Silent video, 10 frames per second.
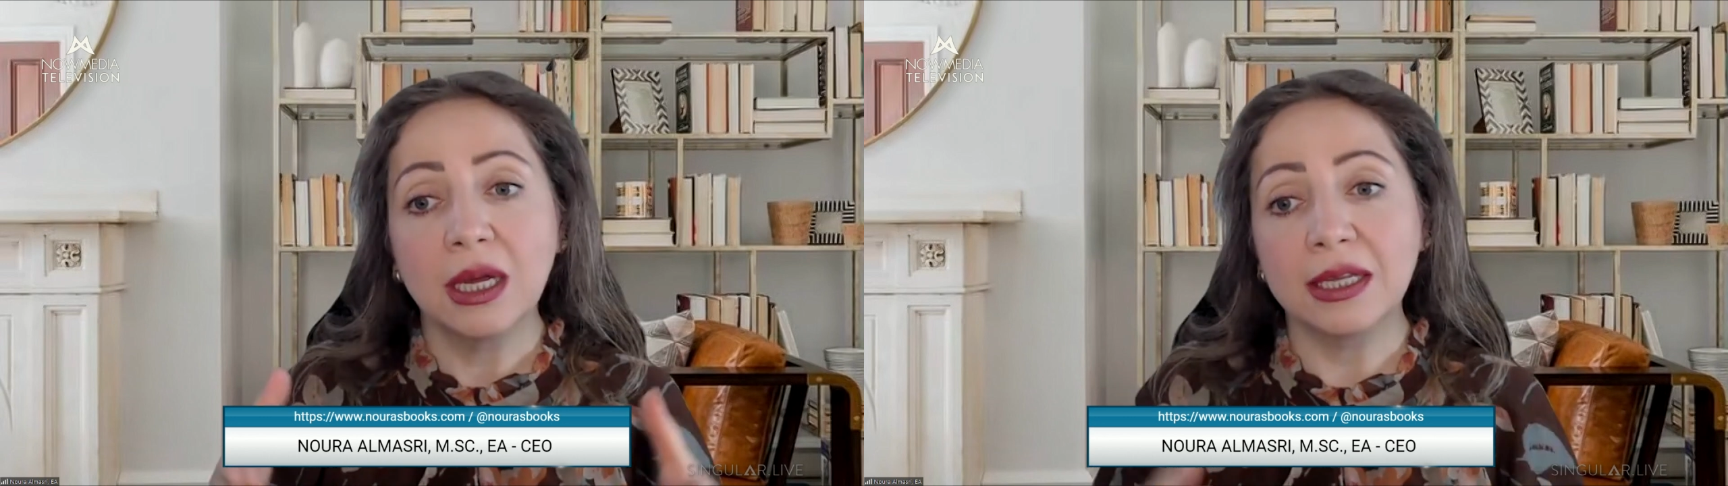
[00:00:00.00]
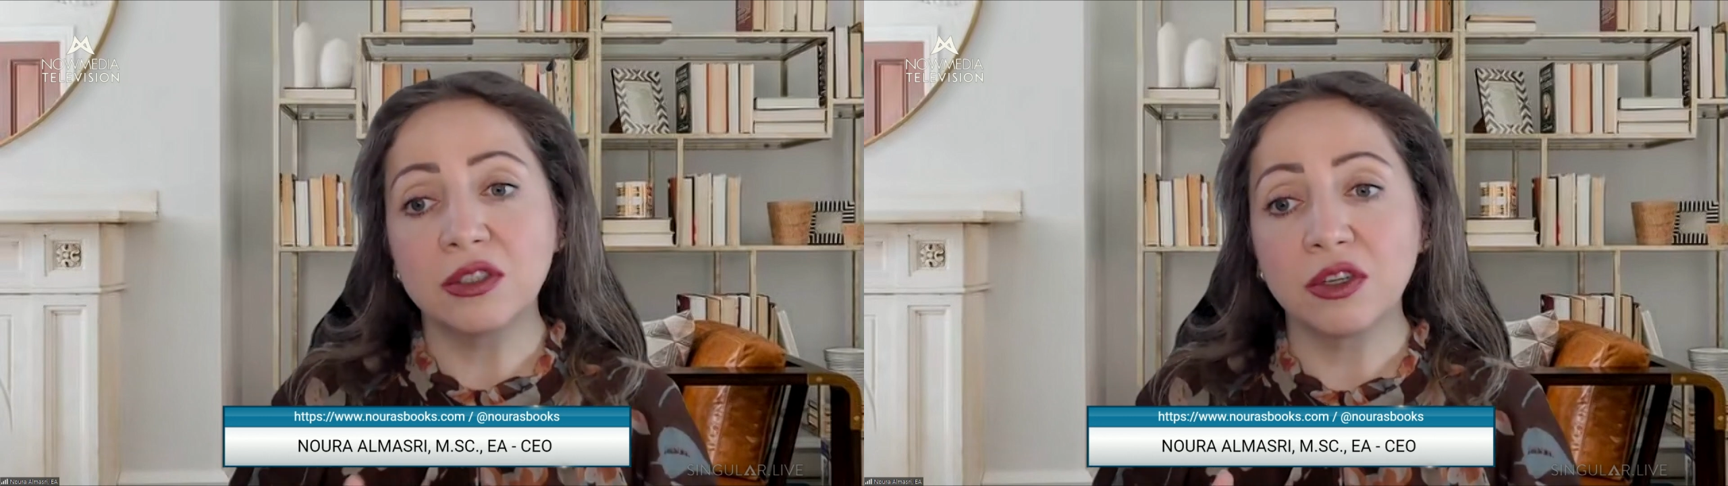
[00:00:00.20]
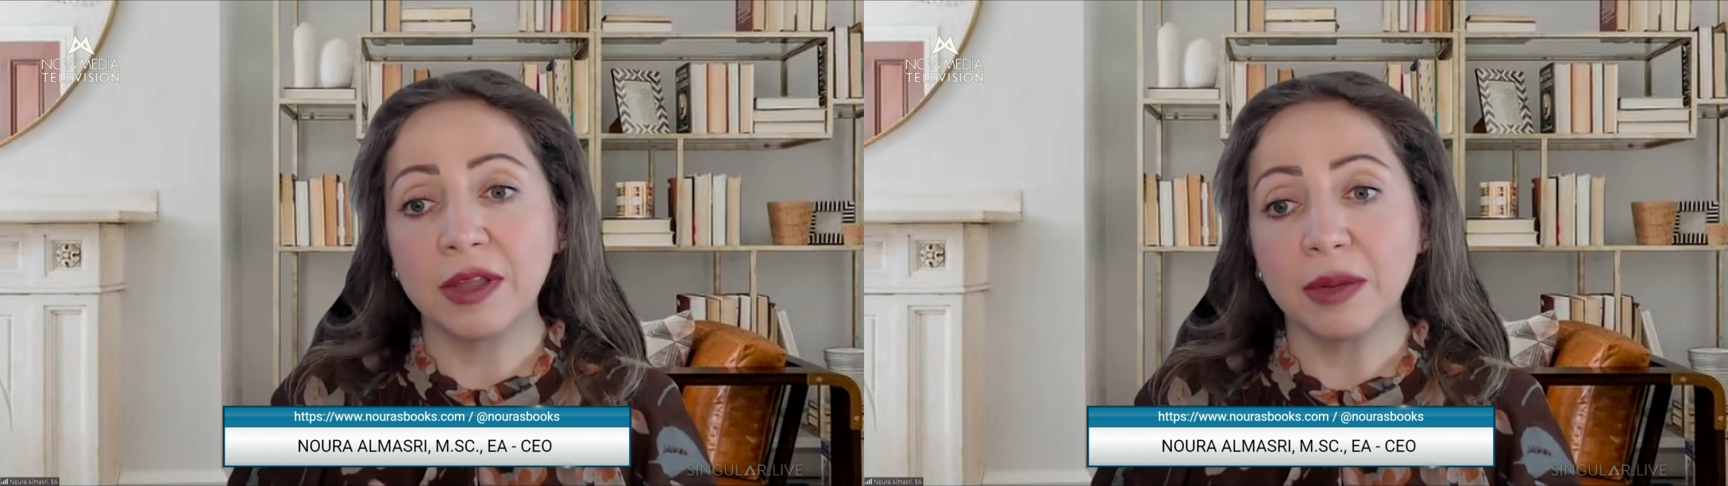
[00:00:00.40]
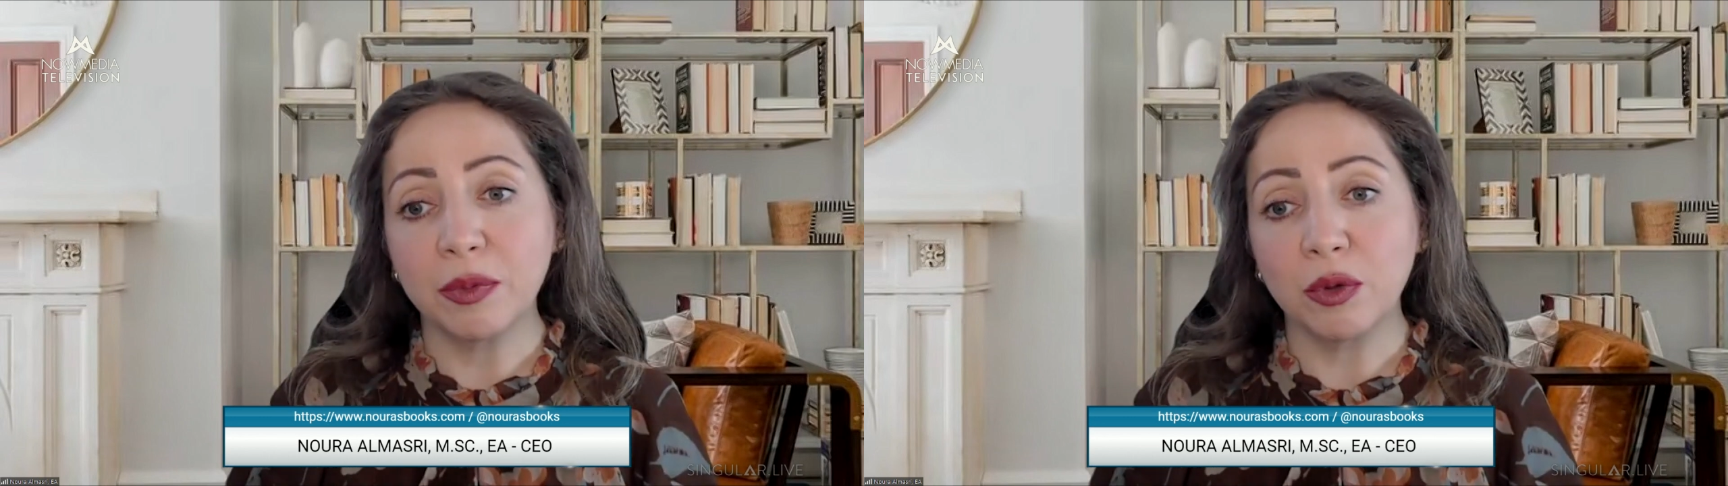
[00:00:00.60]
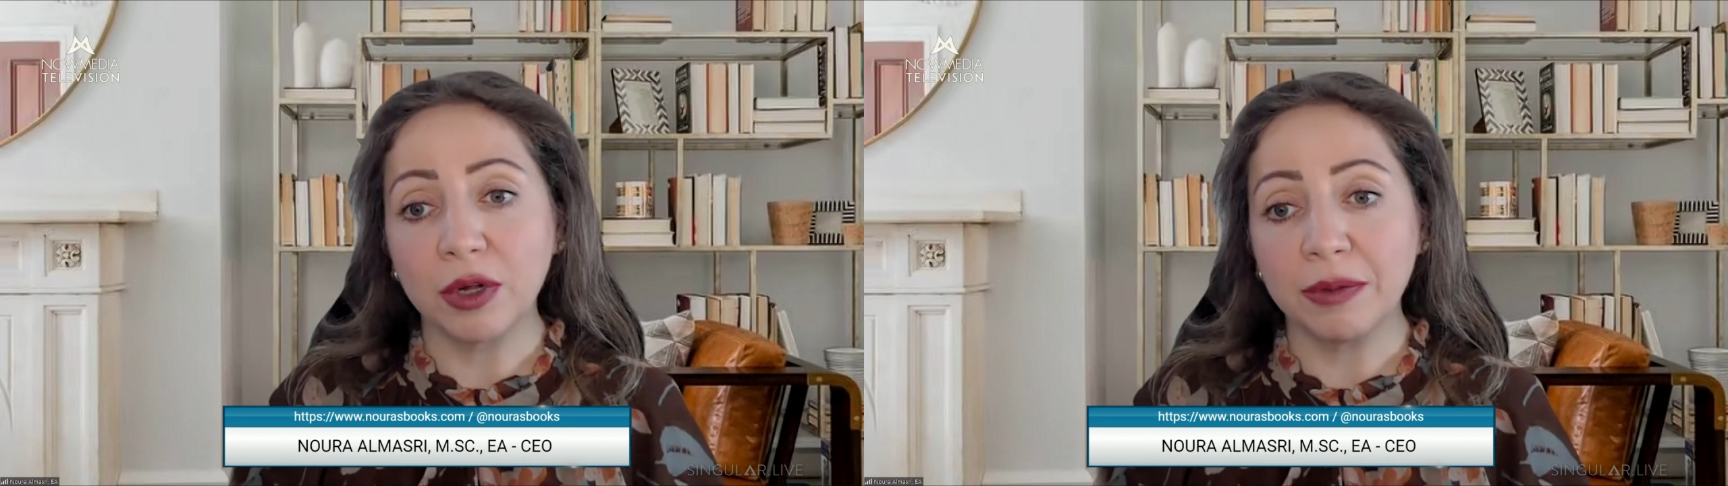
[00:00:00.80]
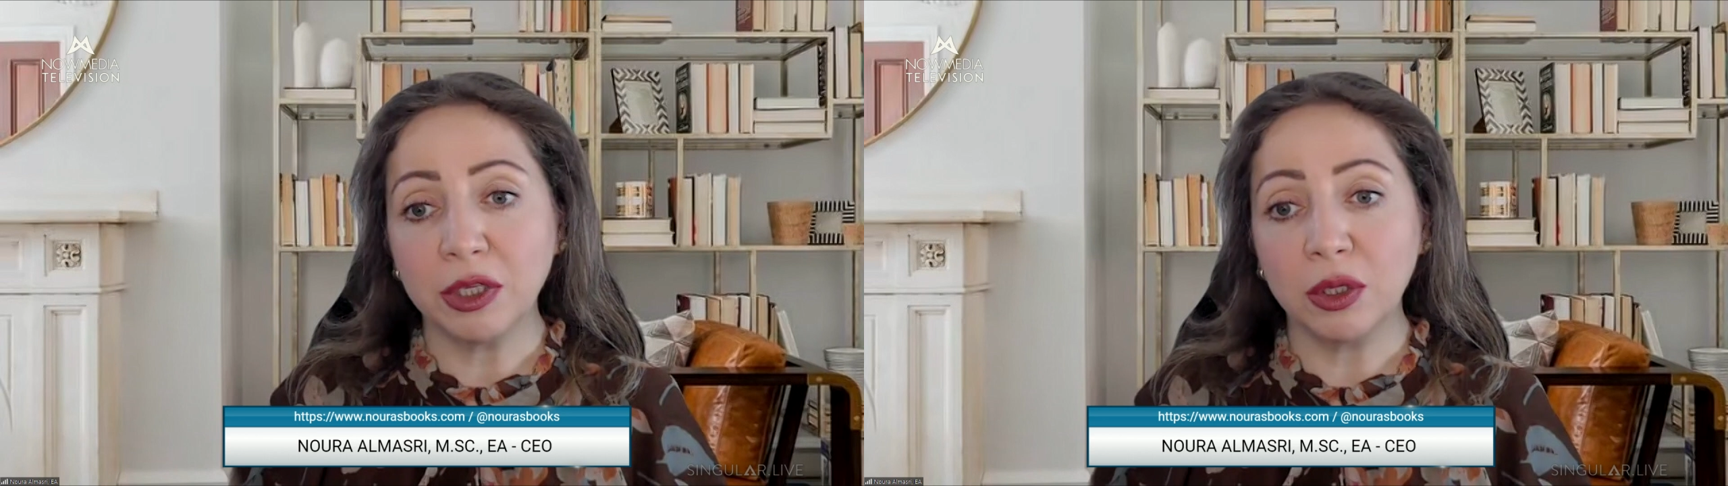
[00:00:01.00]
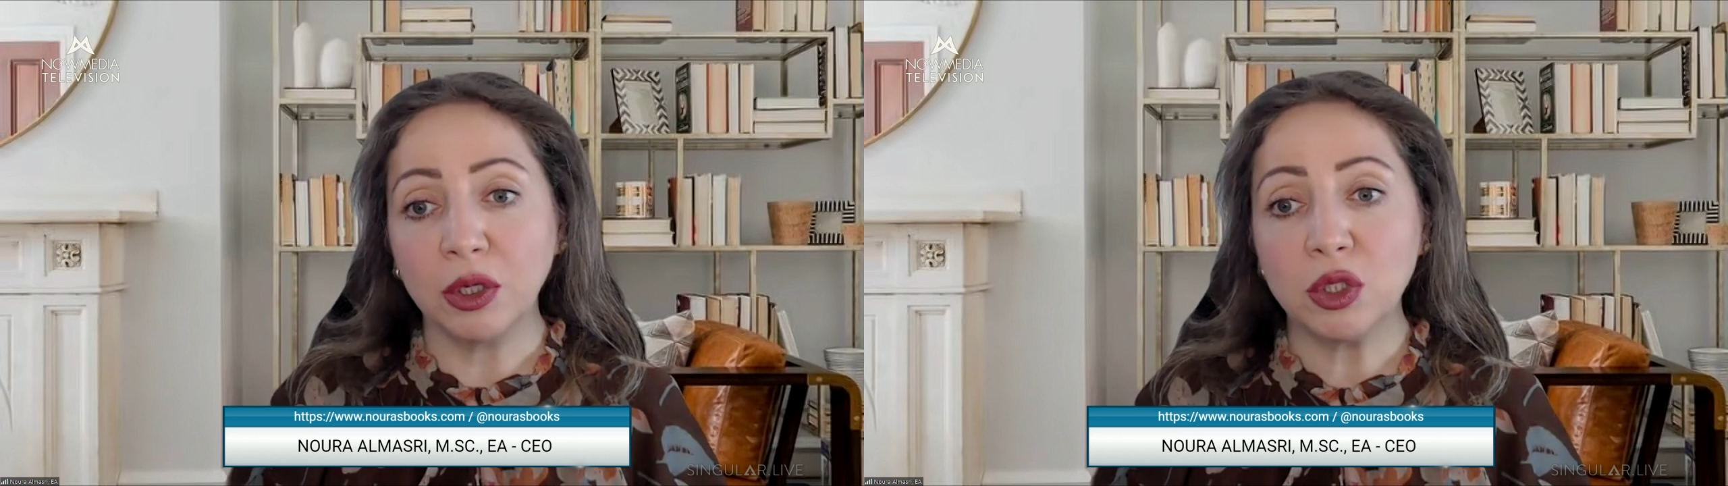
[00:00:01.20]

enter that program alone,